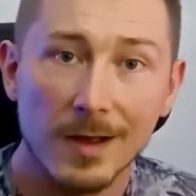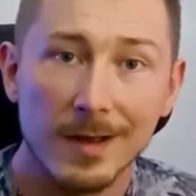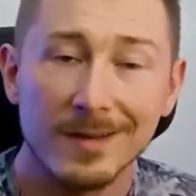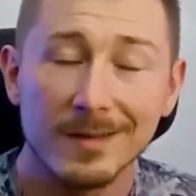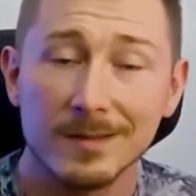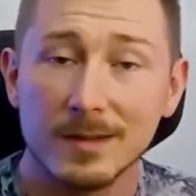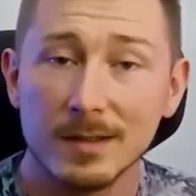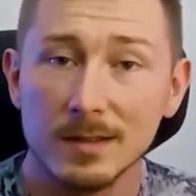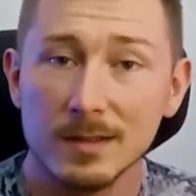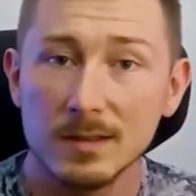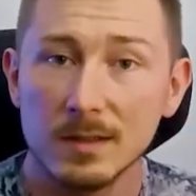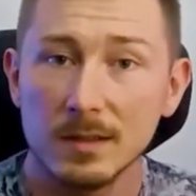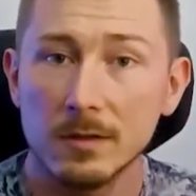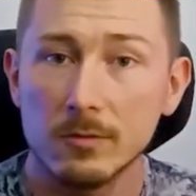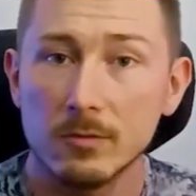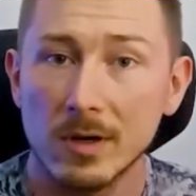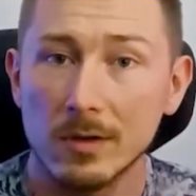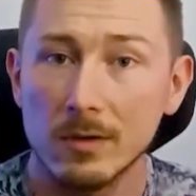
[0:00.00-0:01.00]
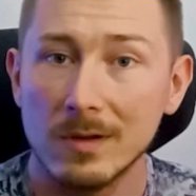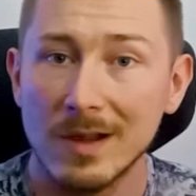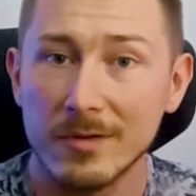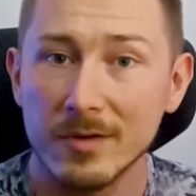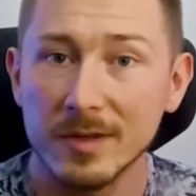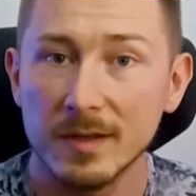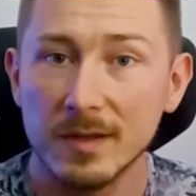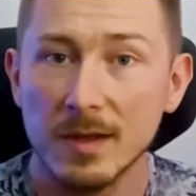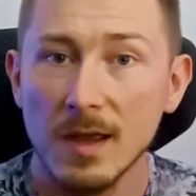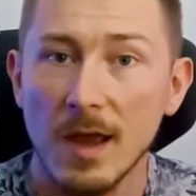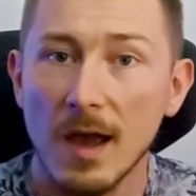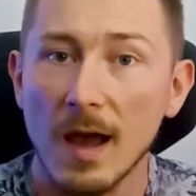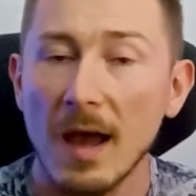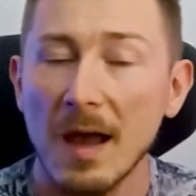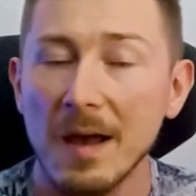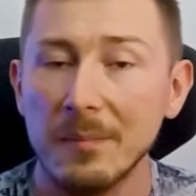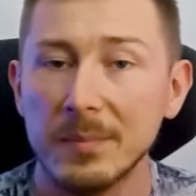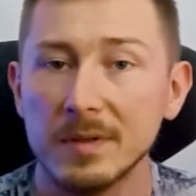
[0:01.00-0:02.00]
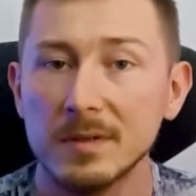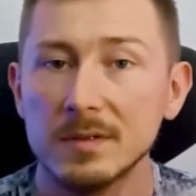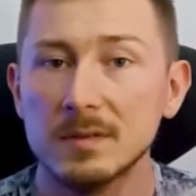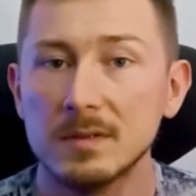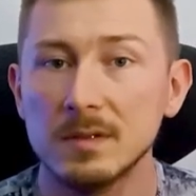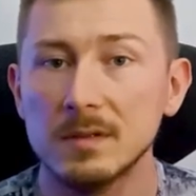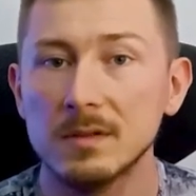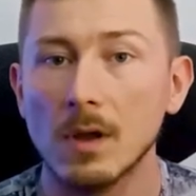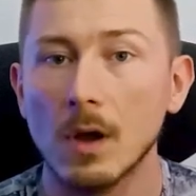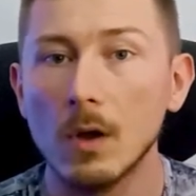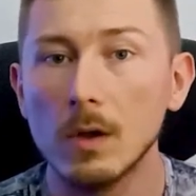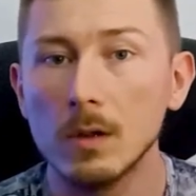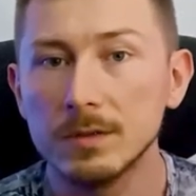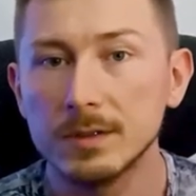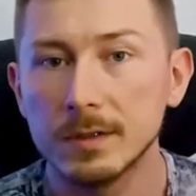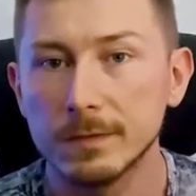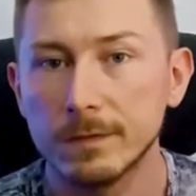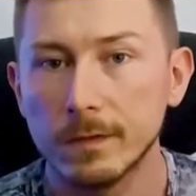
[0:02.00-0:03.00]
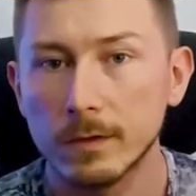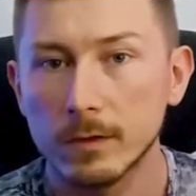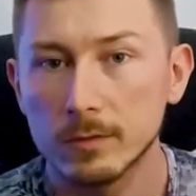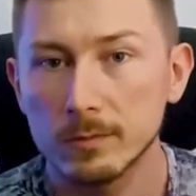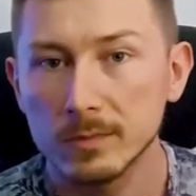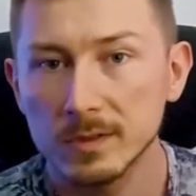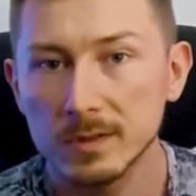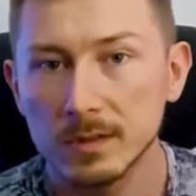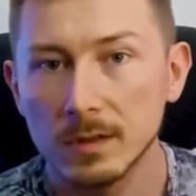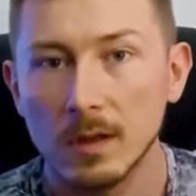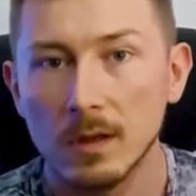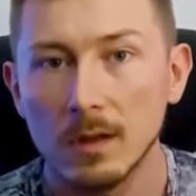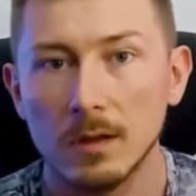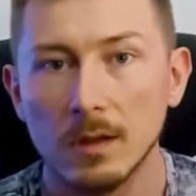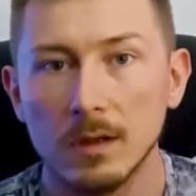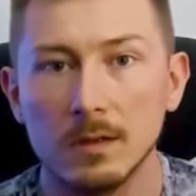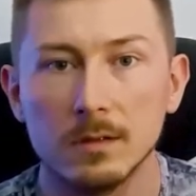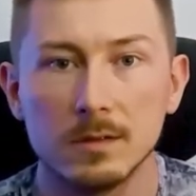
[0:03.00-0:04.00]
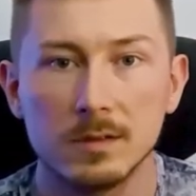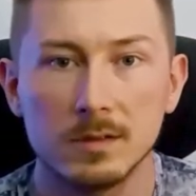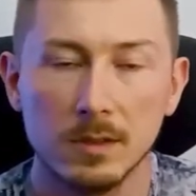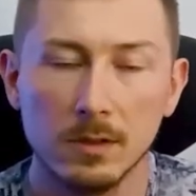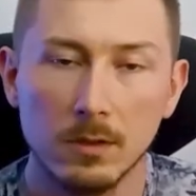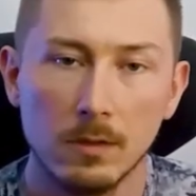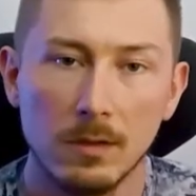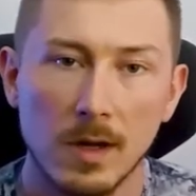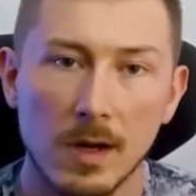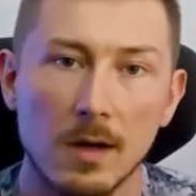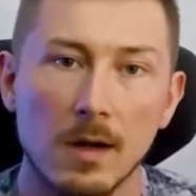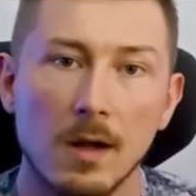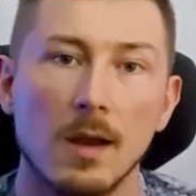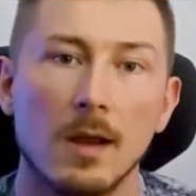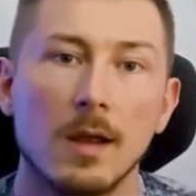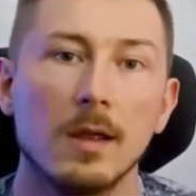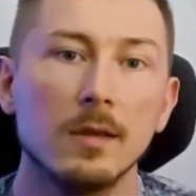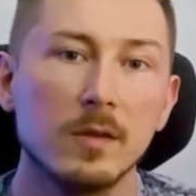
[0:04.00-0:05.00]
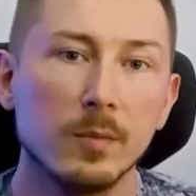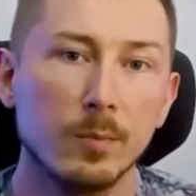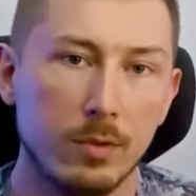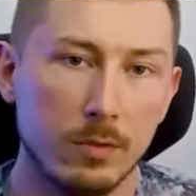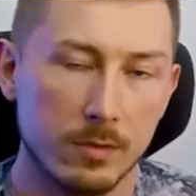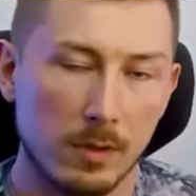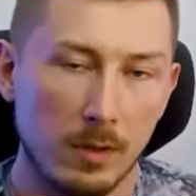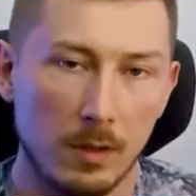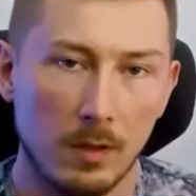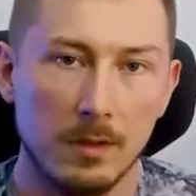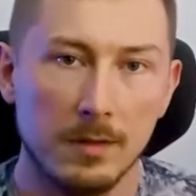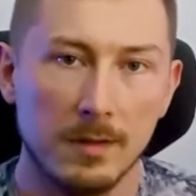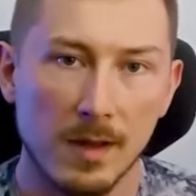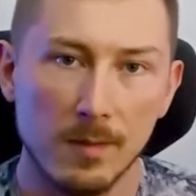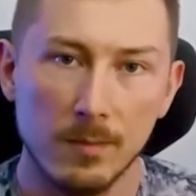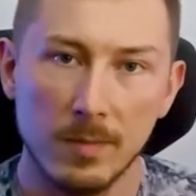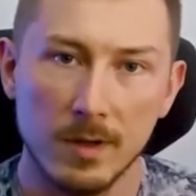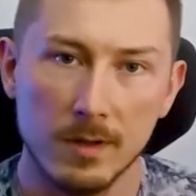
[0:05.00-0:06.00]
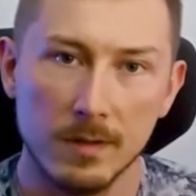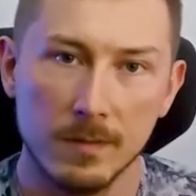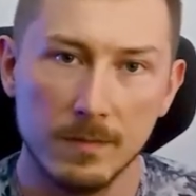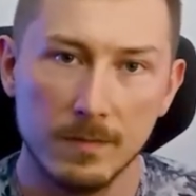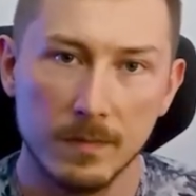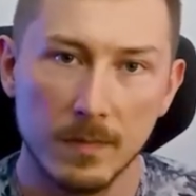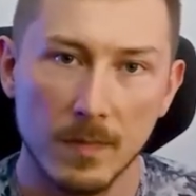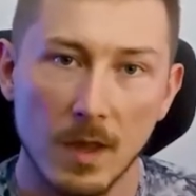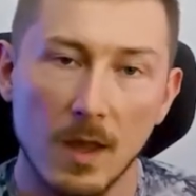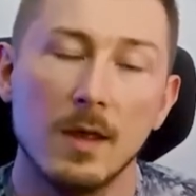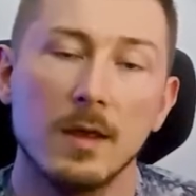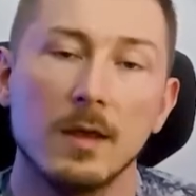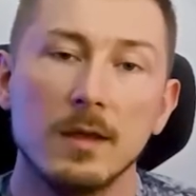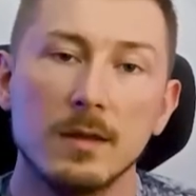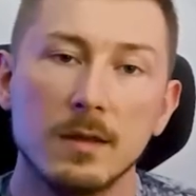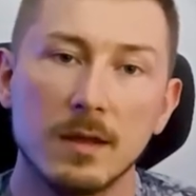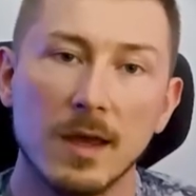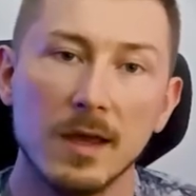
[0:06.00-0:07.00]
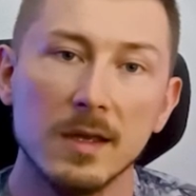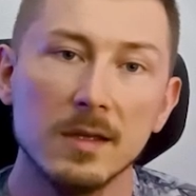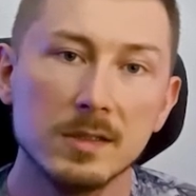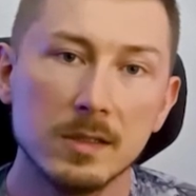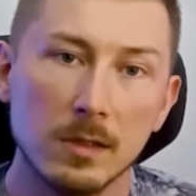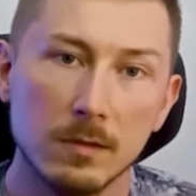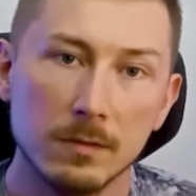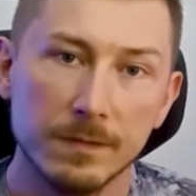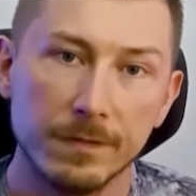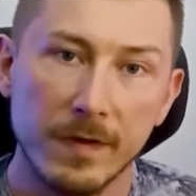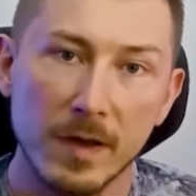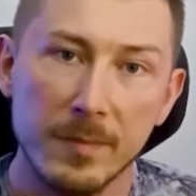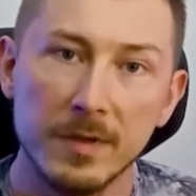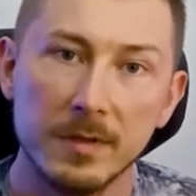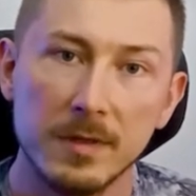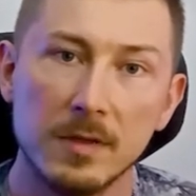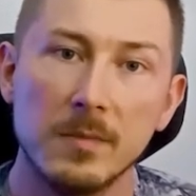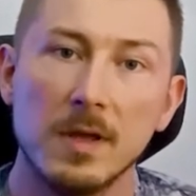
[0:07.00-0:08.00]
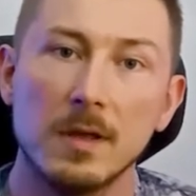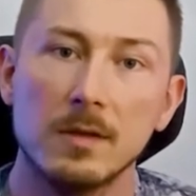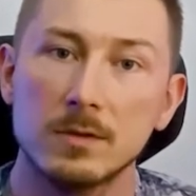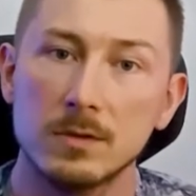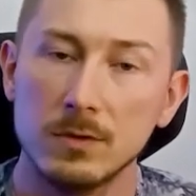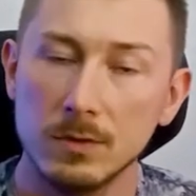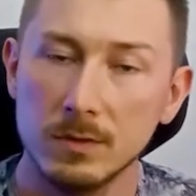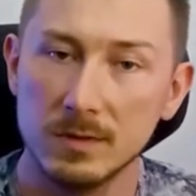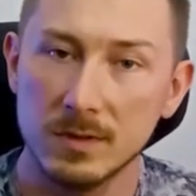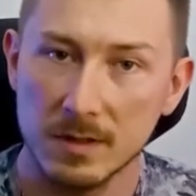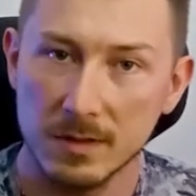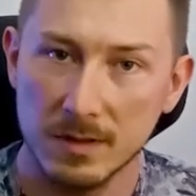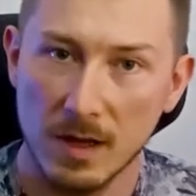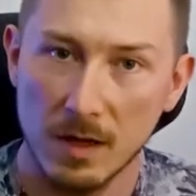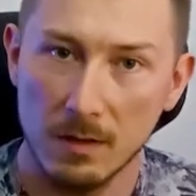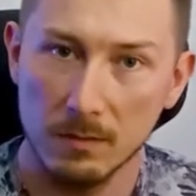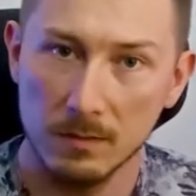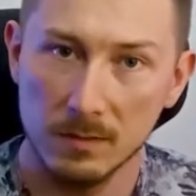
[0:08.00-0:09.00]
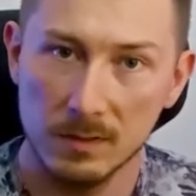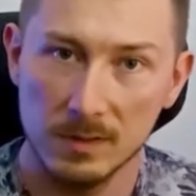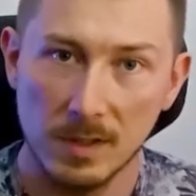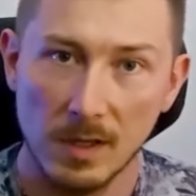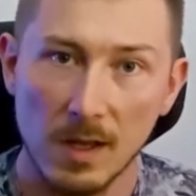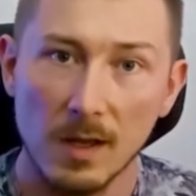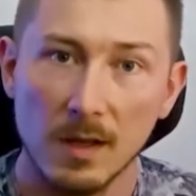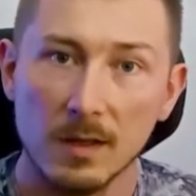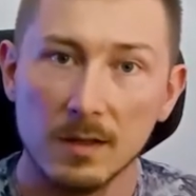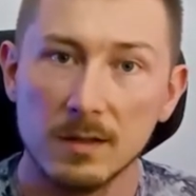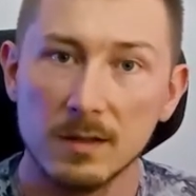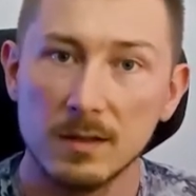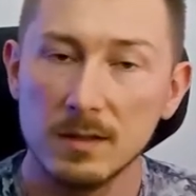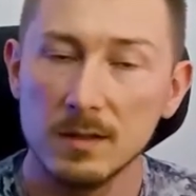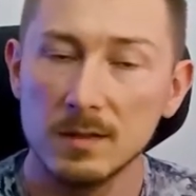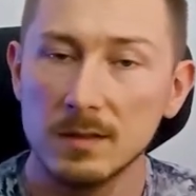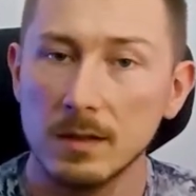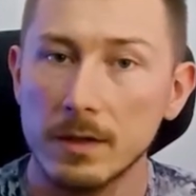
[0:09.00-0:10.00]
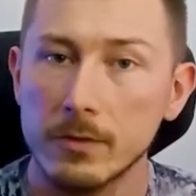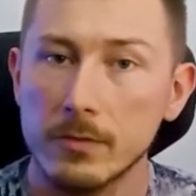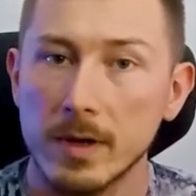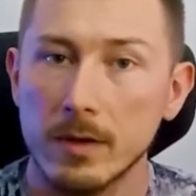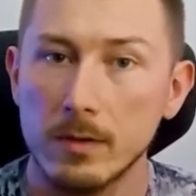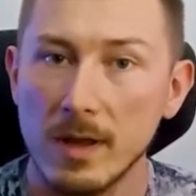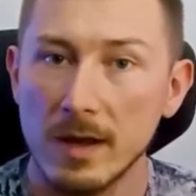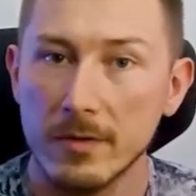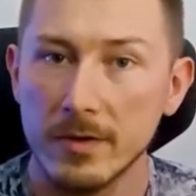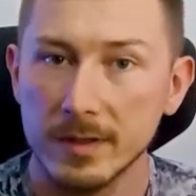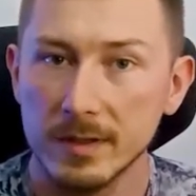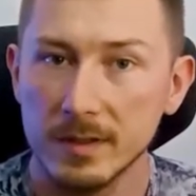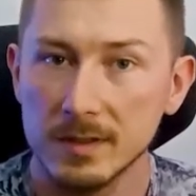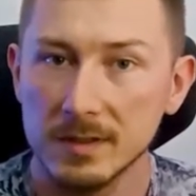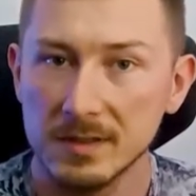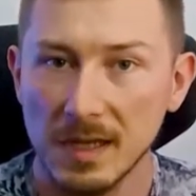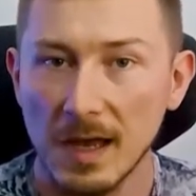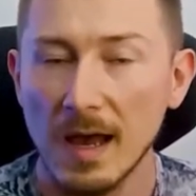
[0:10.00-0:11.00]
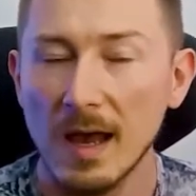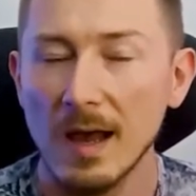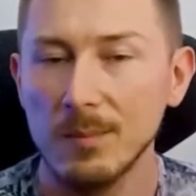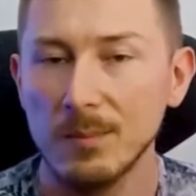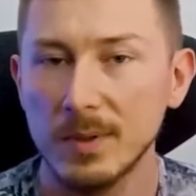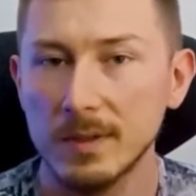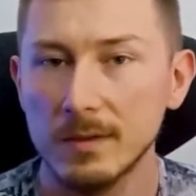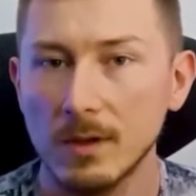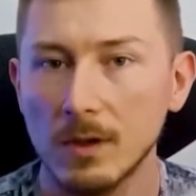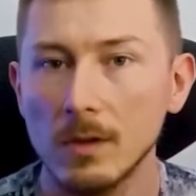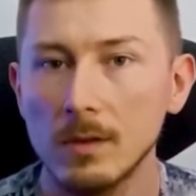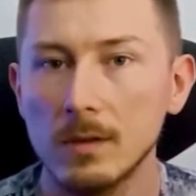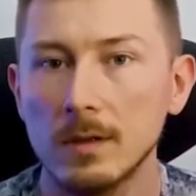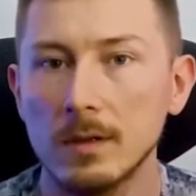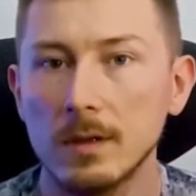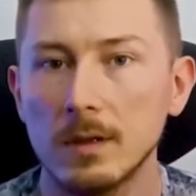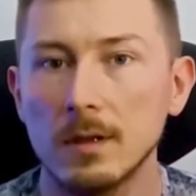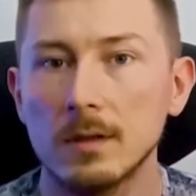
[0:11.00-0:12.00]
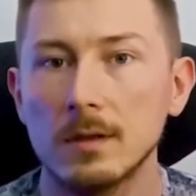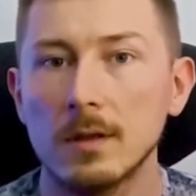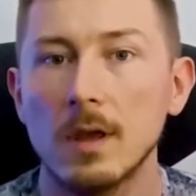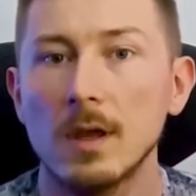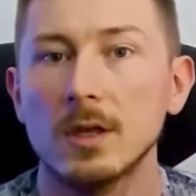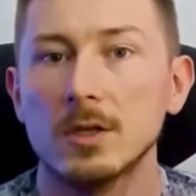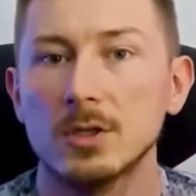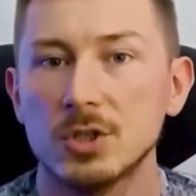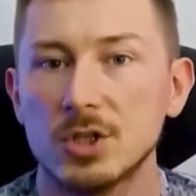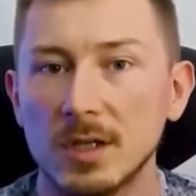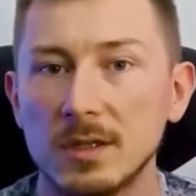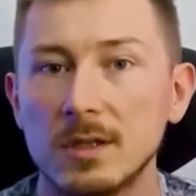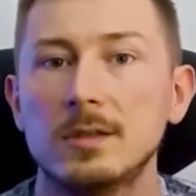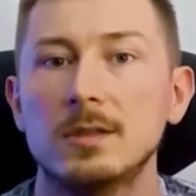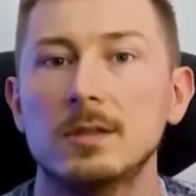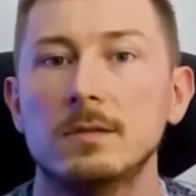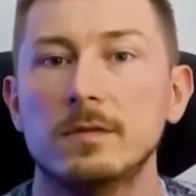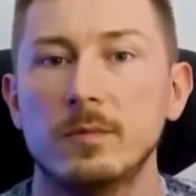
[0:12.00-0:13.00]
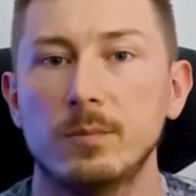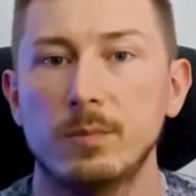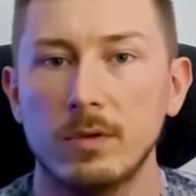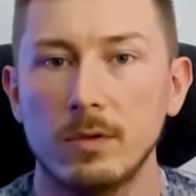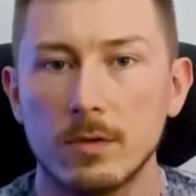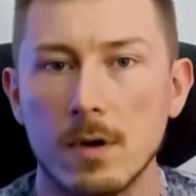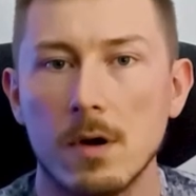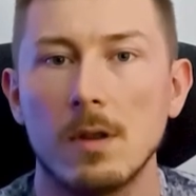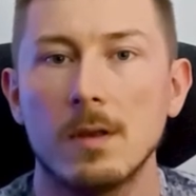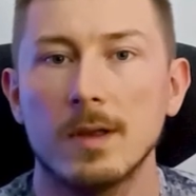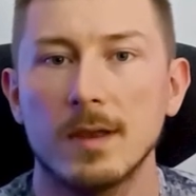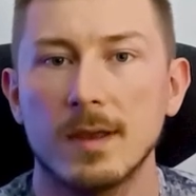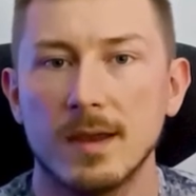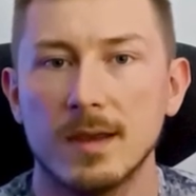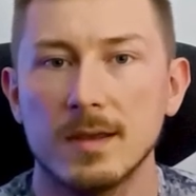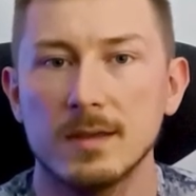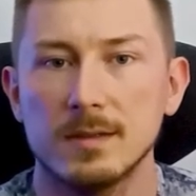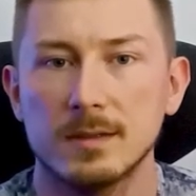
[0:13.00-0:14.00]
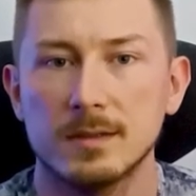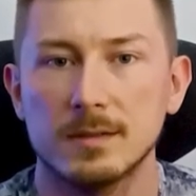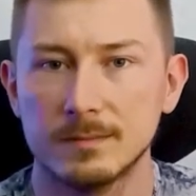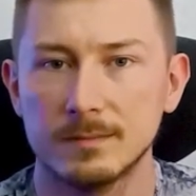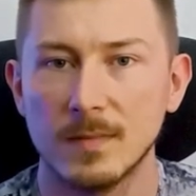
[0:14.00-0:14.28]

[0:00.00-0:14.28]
this irregularity happens in all the forms in singular and plural number. In case of feminine and neuter nouns, these irregularities happen only in genitive plural case.